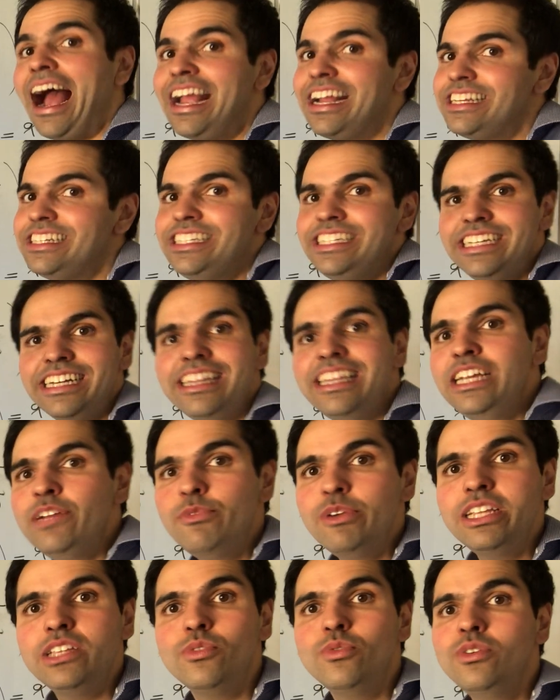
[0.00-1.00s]
ideally
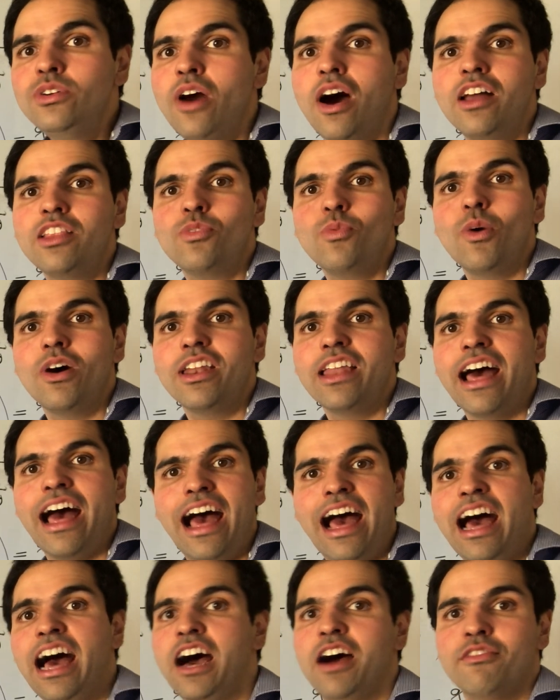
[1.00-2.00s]
we do not want to
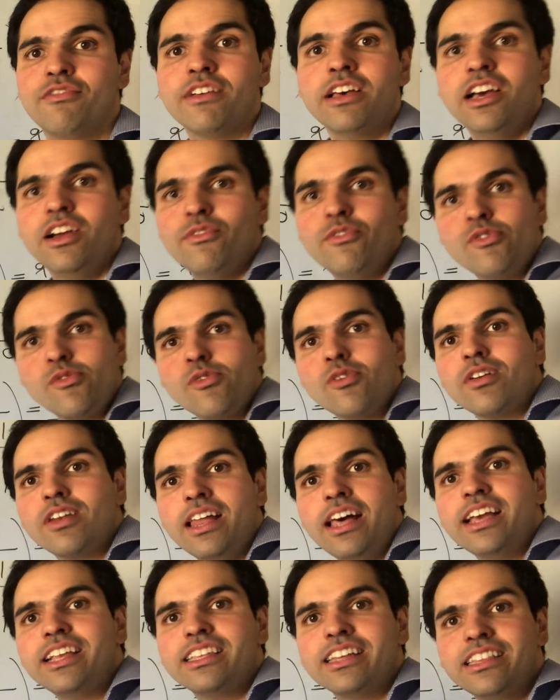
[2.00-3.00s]
have. We would
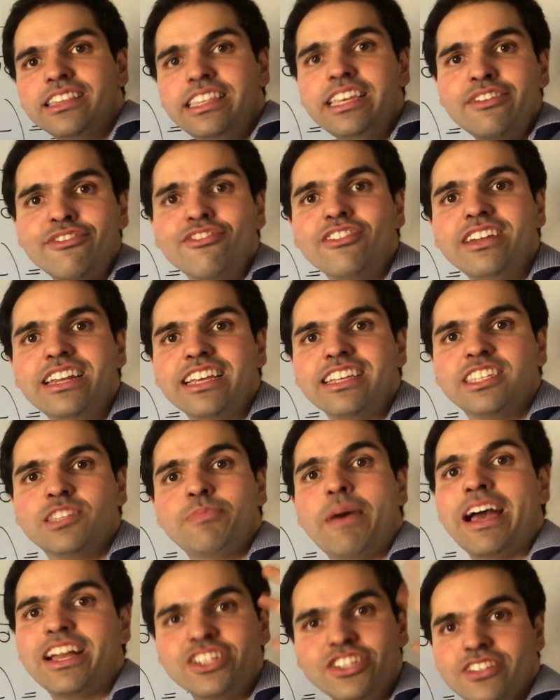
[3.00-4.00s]
like that different
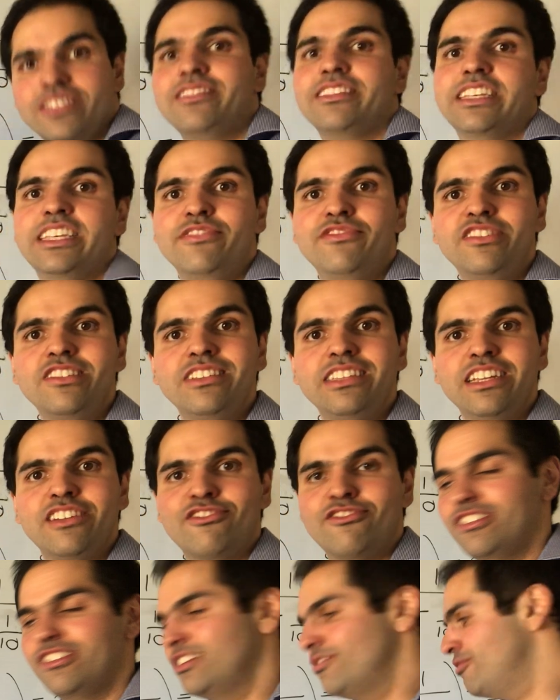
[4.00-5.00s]
expansions give you
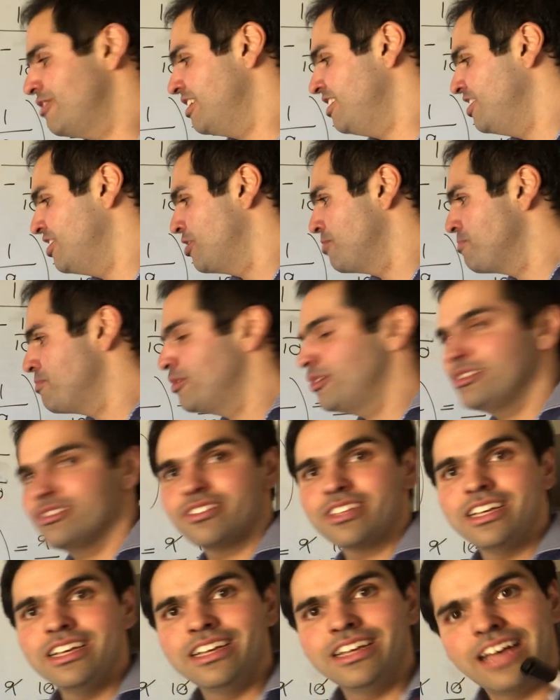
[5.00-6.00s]
different real numbers.
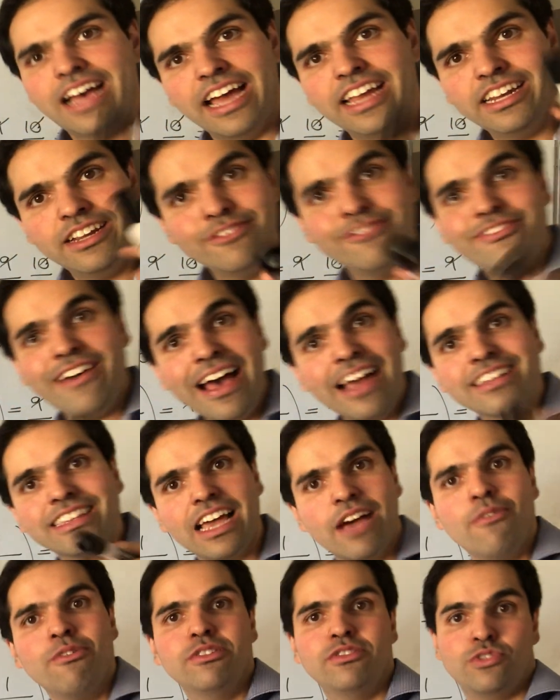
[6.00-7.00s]
And in fact,
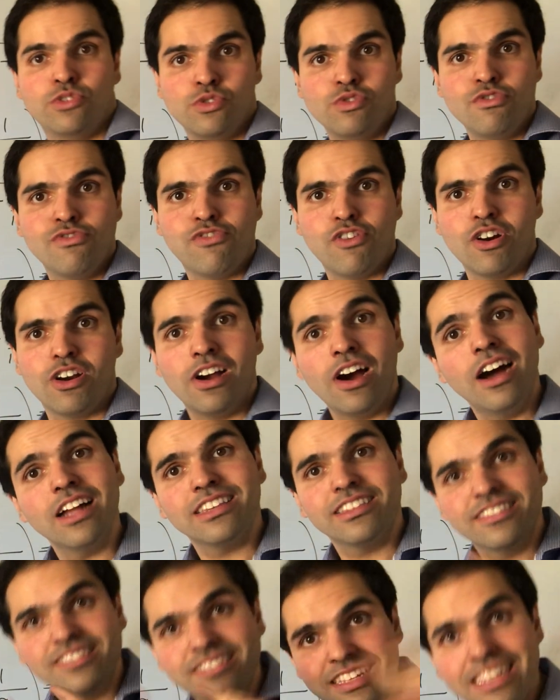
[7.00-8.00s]
that was true for
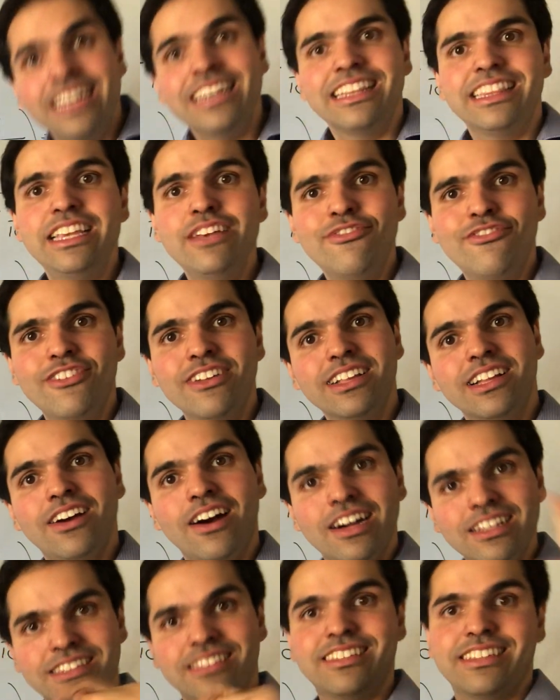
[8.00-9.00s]
cuts. Different
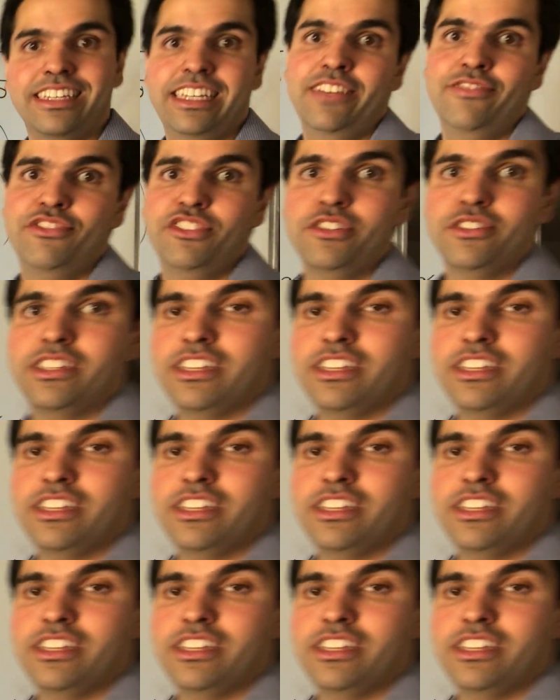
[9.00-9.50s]
cuts give you